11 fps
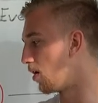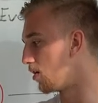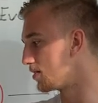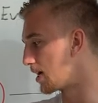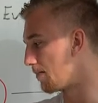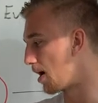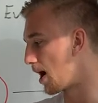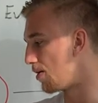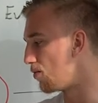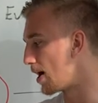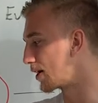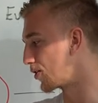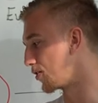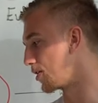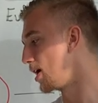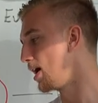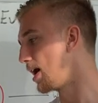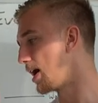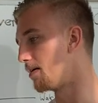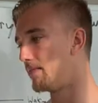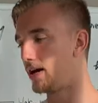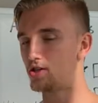all time high record
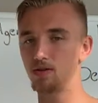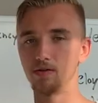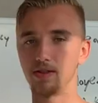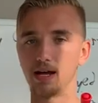and make sure